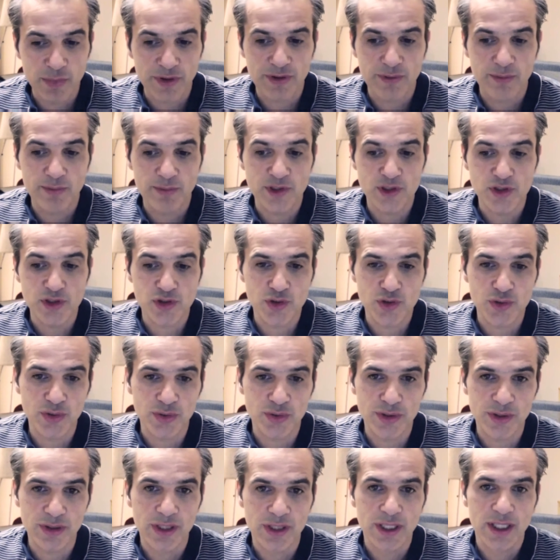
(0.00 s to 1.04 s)

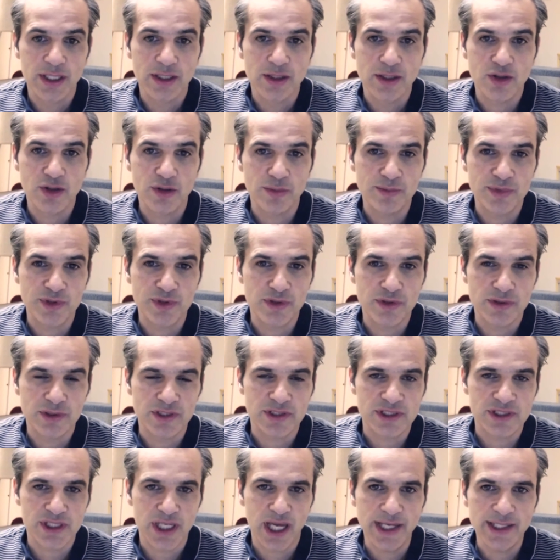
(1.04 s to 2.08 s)
mature computer
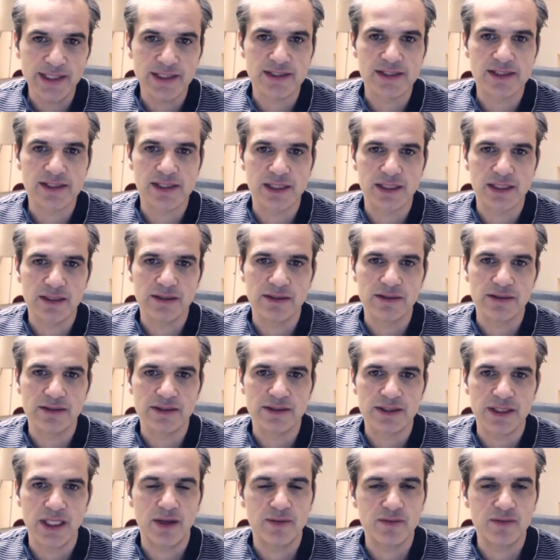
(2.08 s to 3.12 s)
science
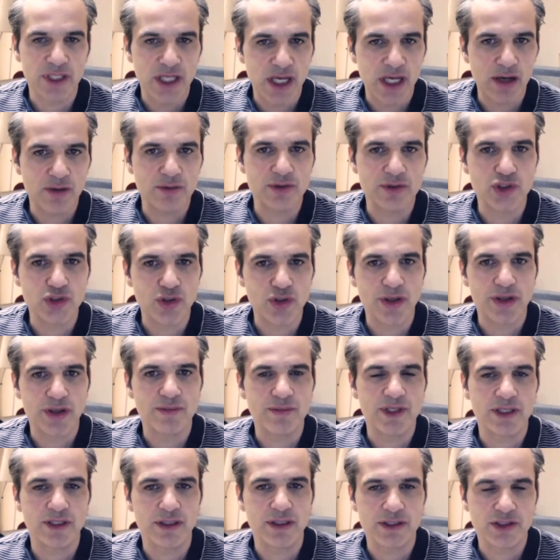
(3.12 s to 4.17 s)
skills are now
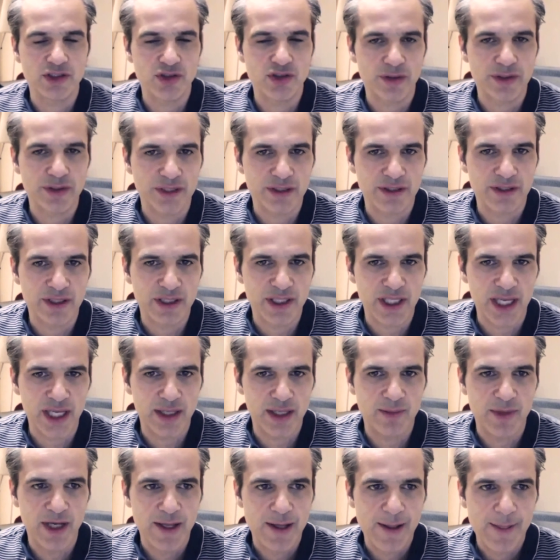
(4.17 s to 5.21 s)
joining the
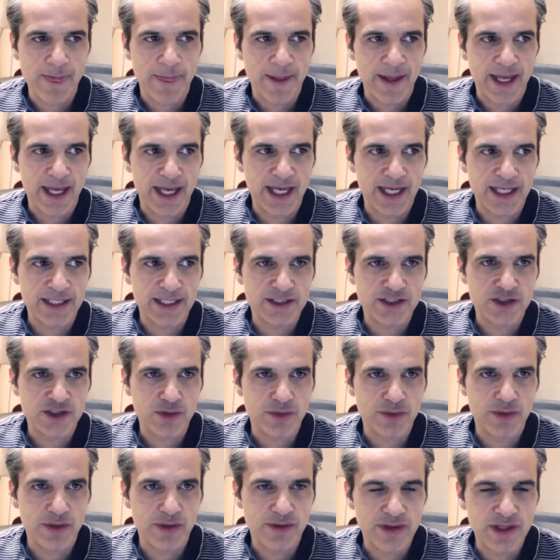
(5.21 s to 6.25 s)
game. And
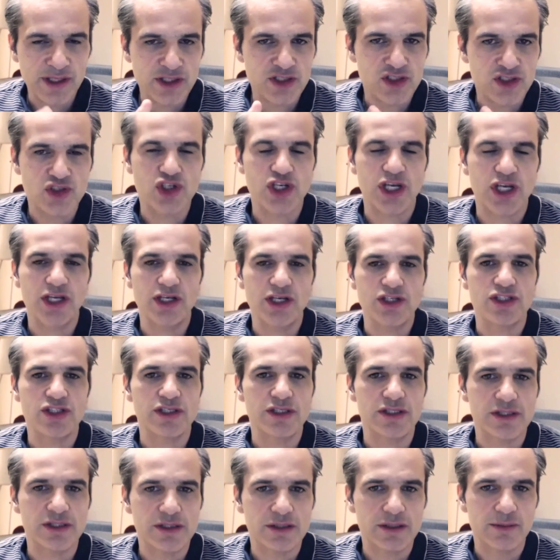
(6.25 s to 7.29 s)
so this
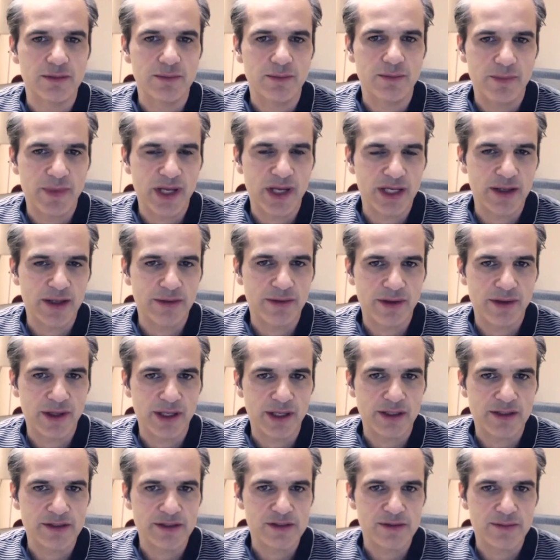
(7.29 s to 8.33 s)
changes many
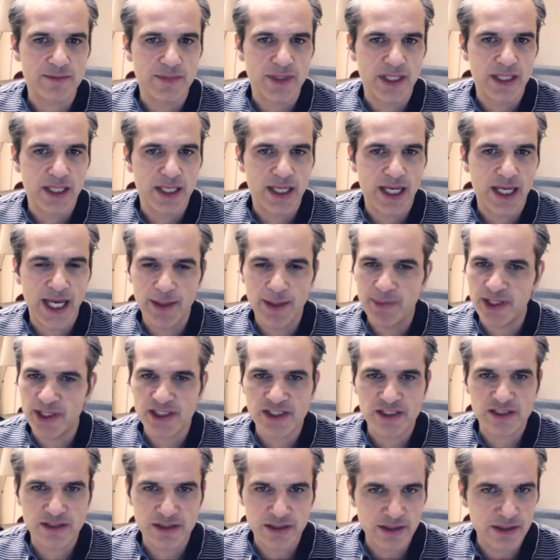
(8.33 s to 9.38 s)
things.
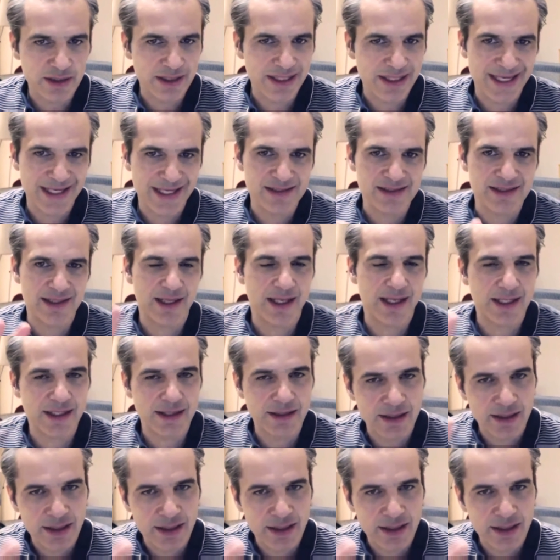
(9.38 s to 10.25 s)
Apex still has like